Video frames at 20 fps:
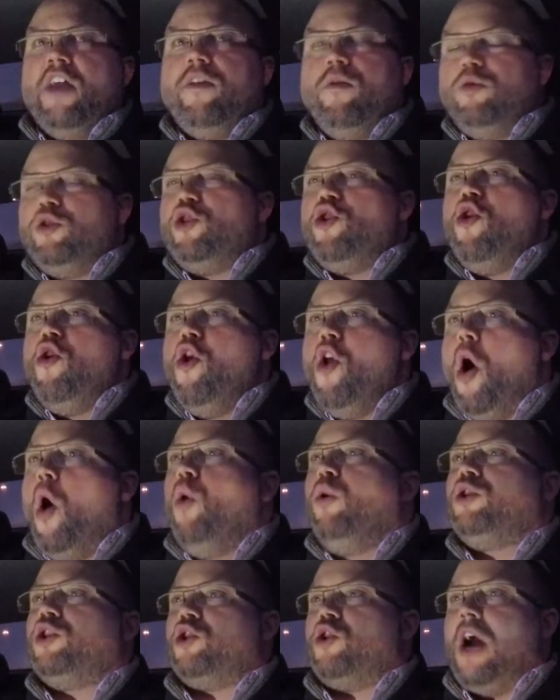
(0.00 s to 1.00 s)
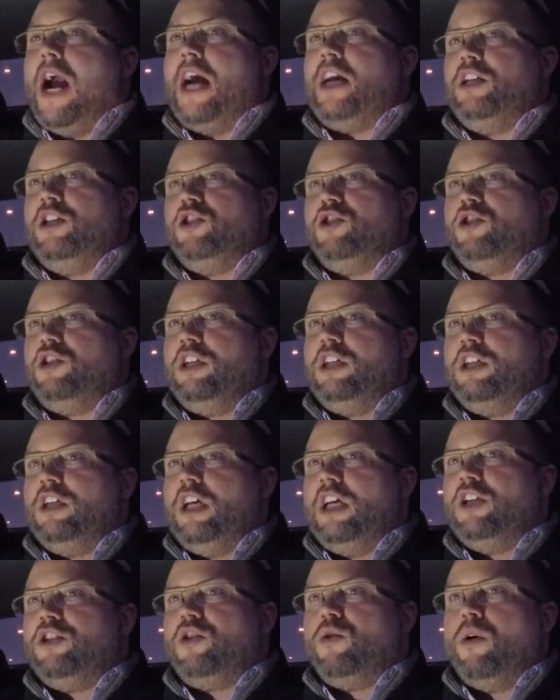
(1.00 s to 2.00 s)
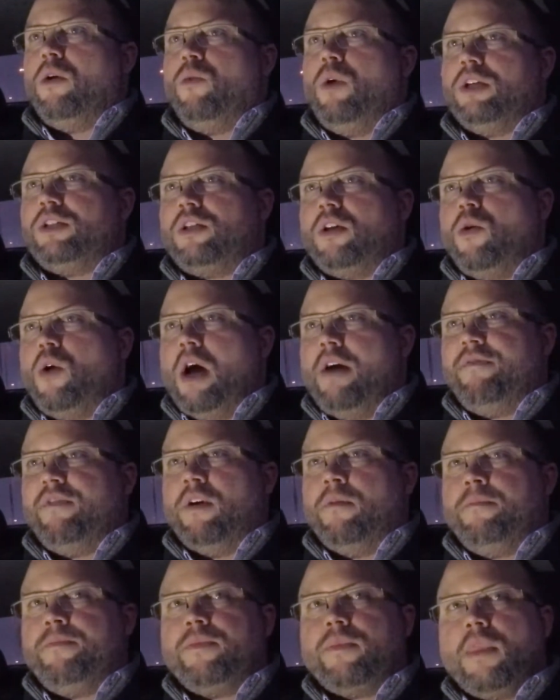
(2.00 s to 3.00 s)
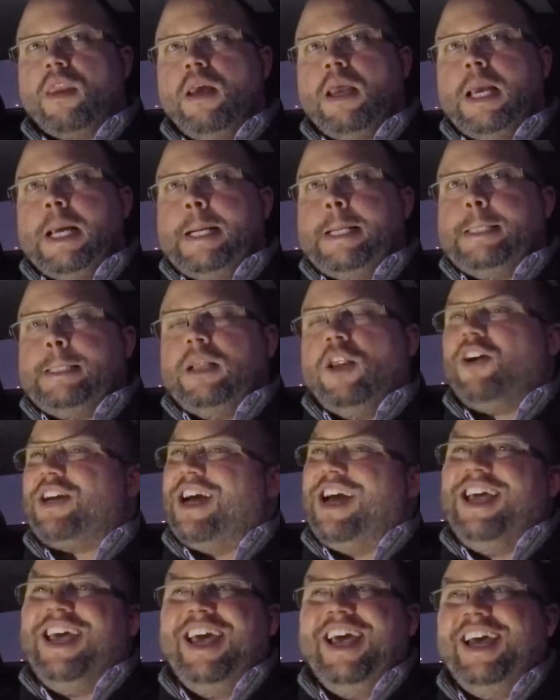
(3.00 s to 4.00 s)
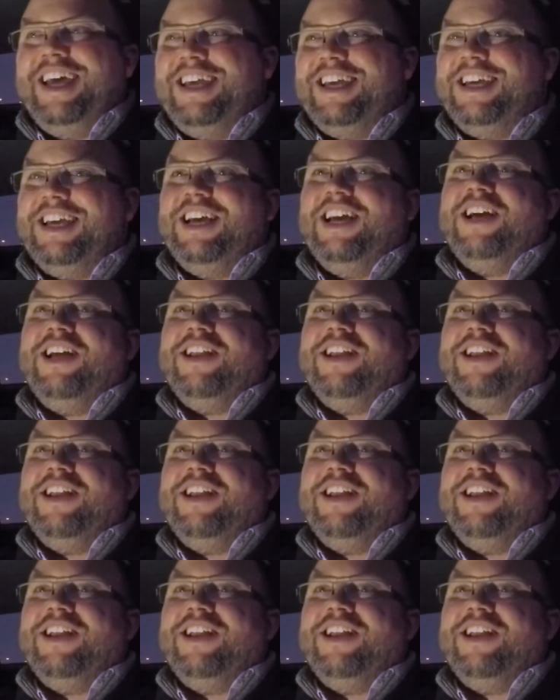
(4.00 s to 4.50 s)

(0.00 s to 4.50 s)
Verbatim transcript: There was no strategy into it whatsoever. Look, I.